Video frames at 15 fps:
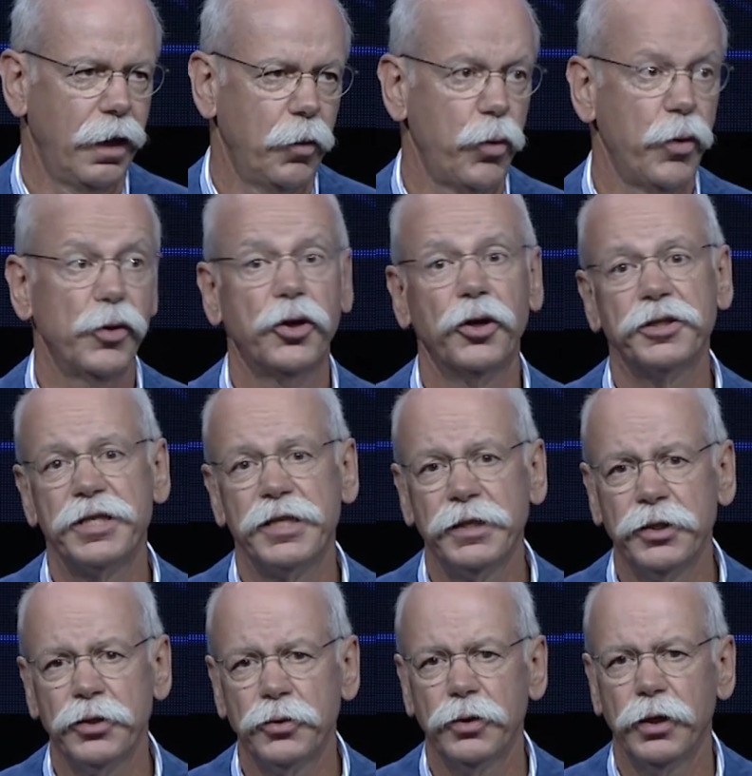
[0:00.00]
We will
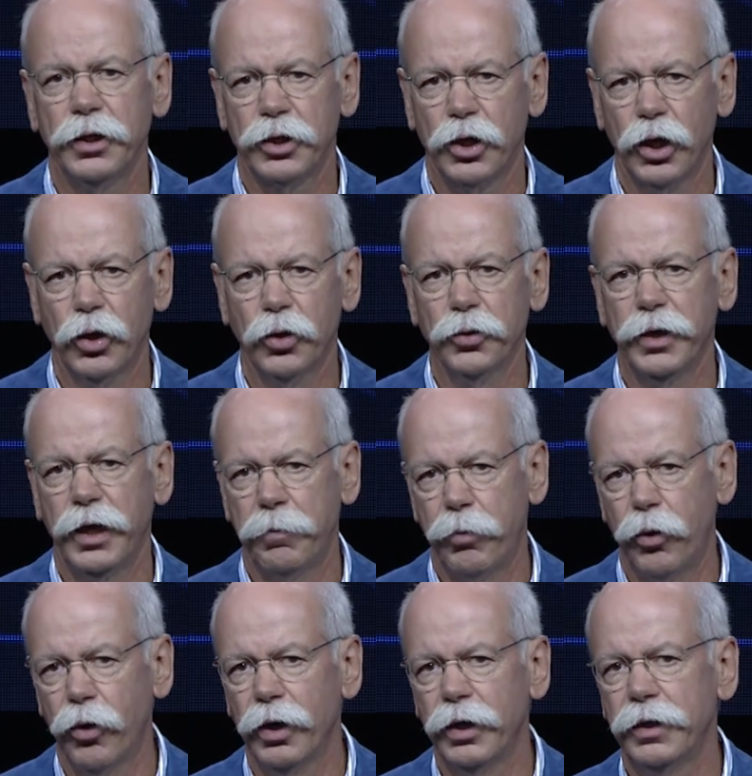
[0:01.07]
continue in Cologne and
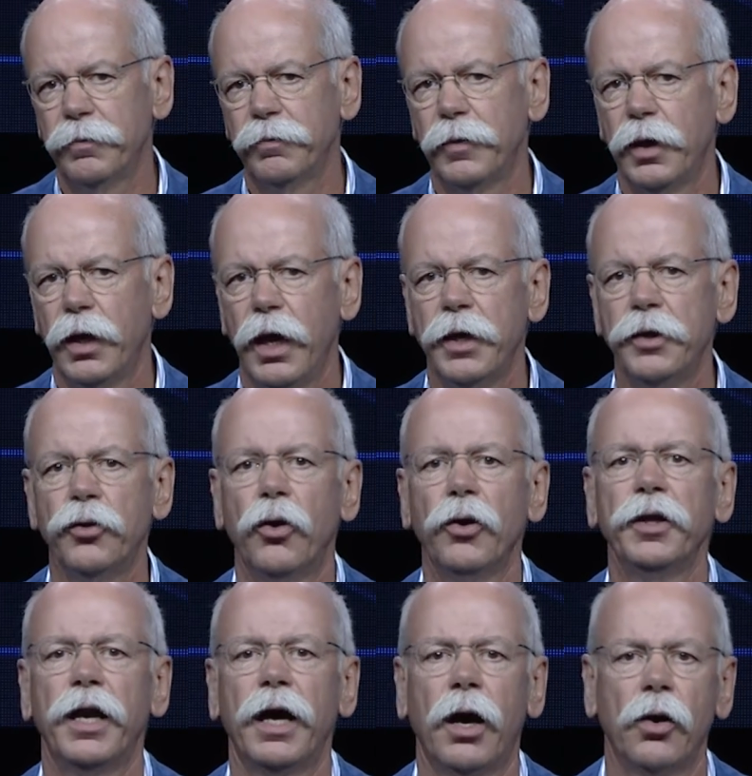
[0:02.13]
Berlin and roll
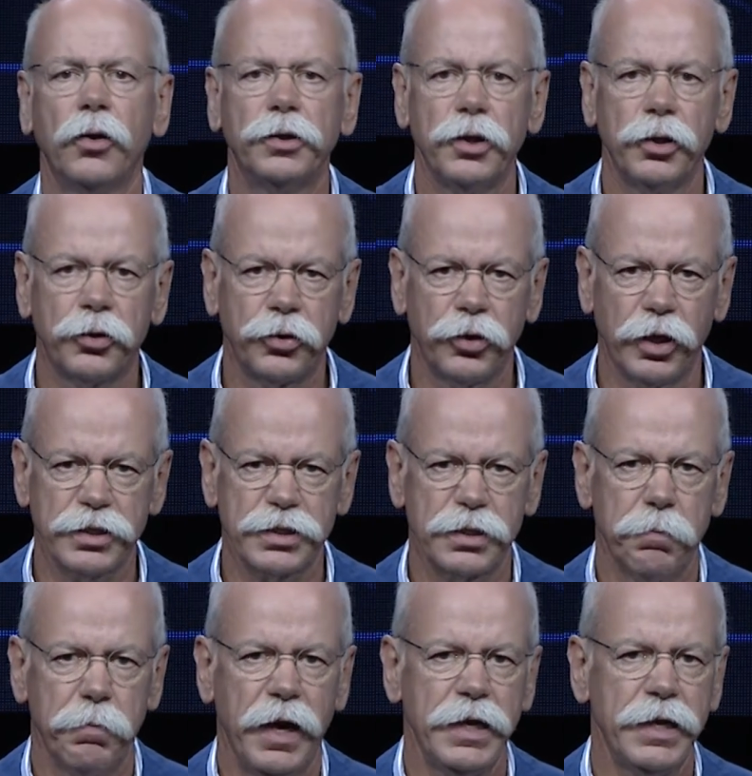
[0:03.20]
it out across
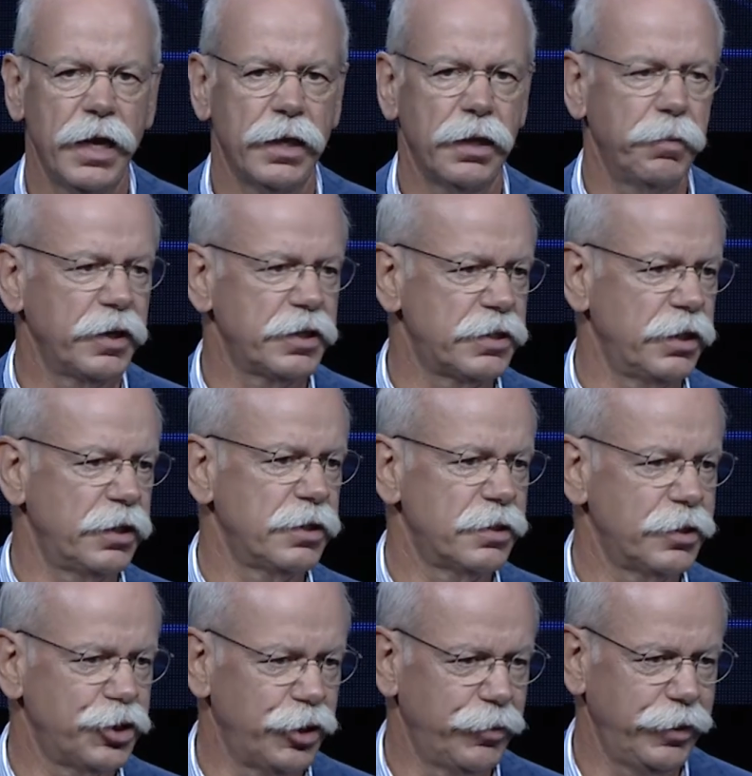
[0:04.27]
many other big cities in
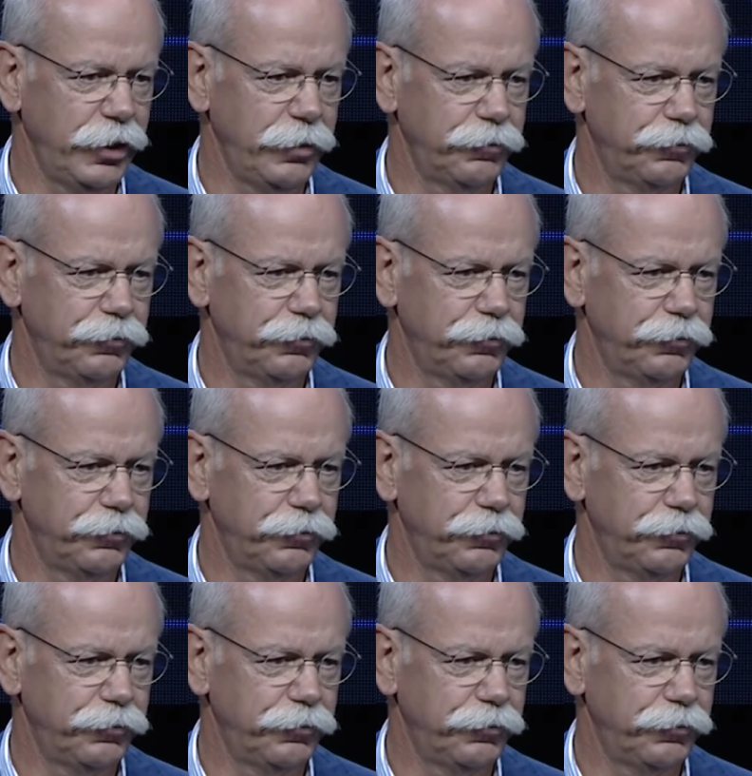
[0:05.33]
Germany.